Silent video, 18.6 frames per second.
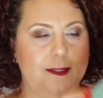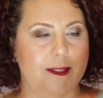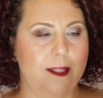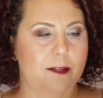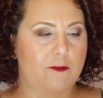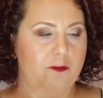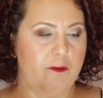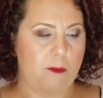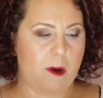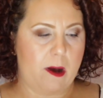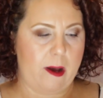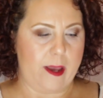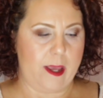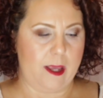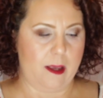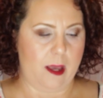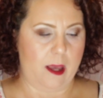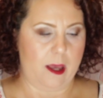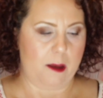some of my
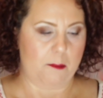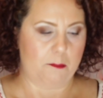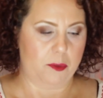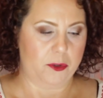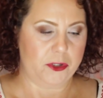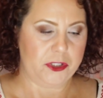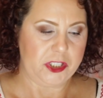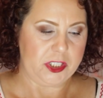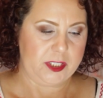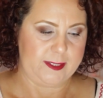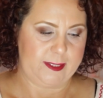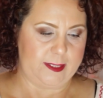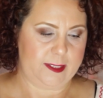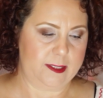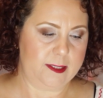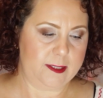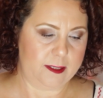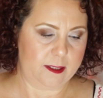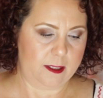um,
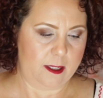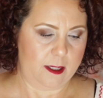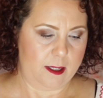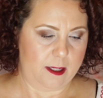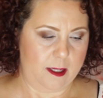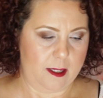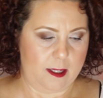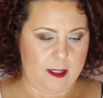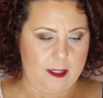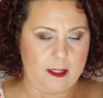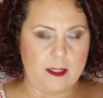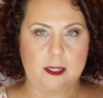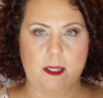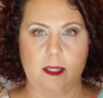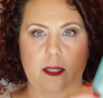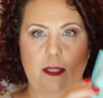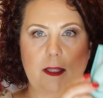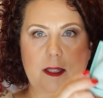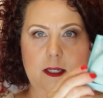purchases.
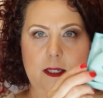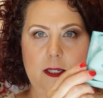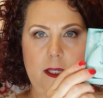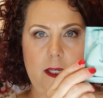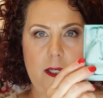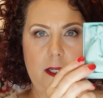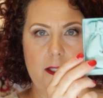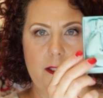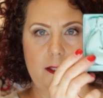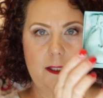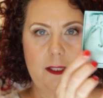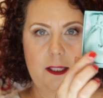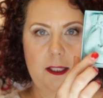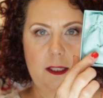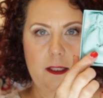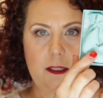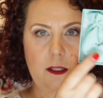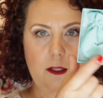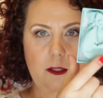And then again, it's in
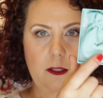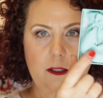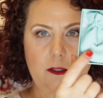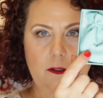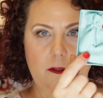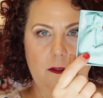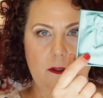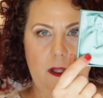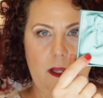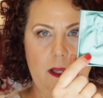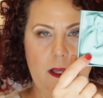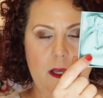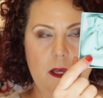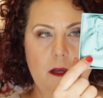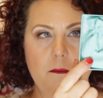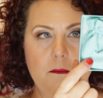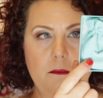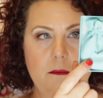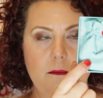the little
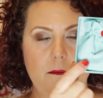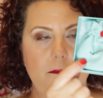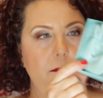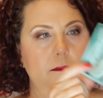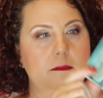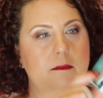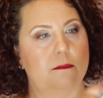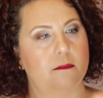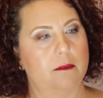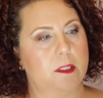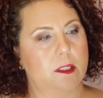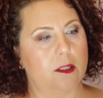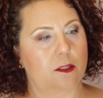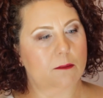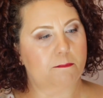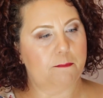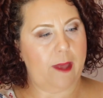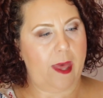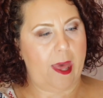um,
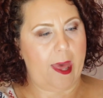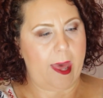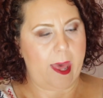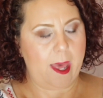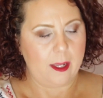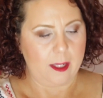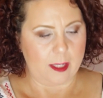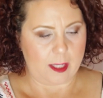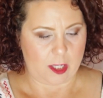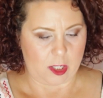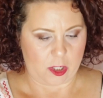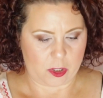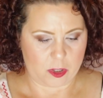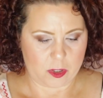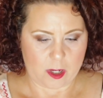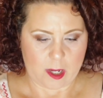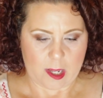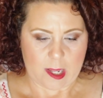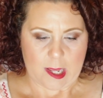little bag
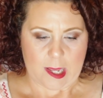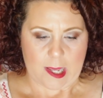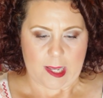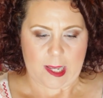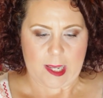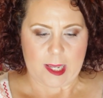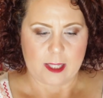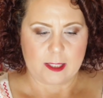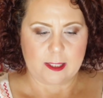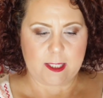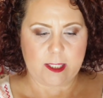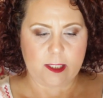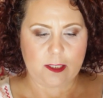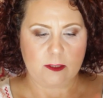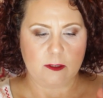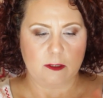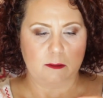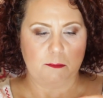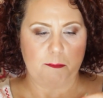here. And
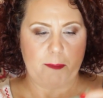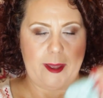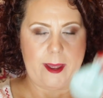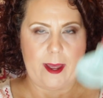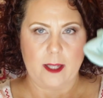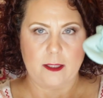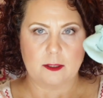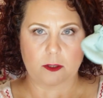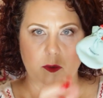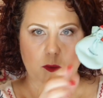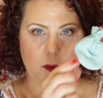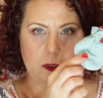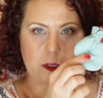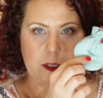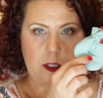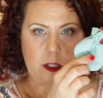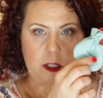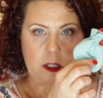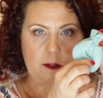these little bags are
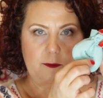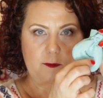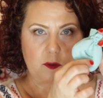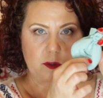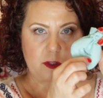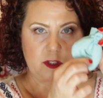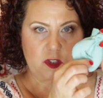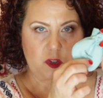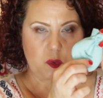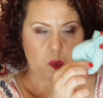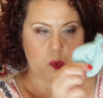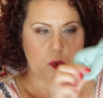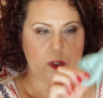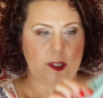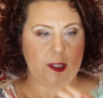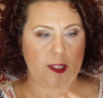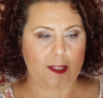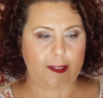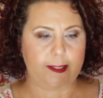really good for
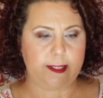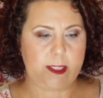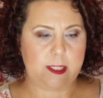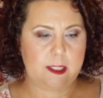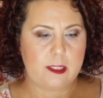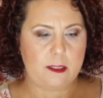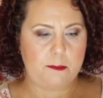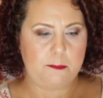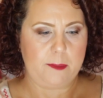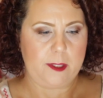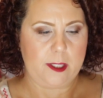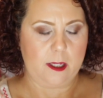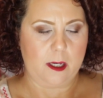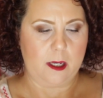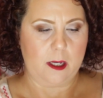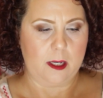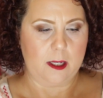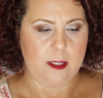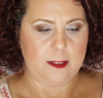storing these in
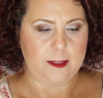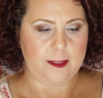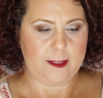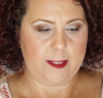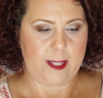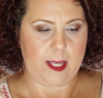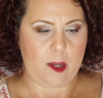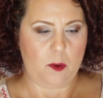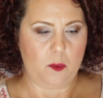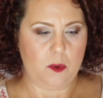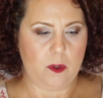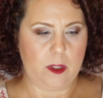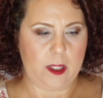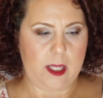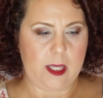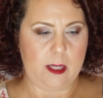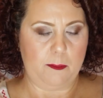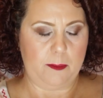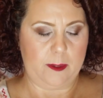because they will
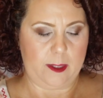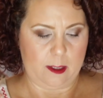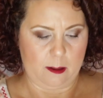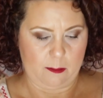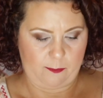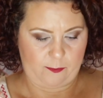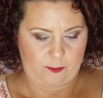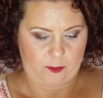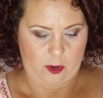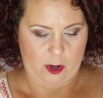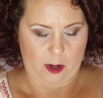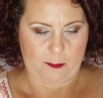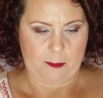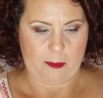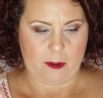keep them from,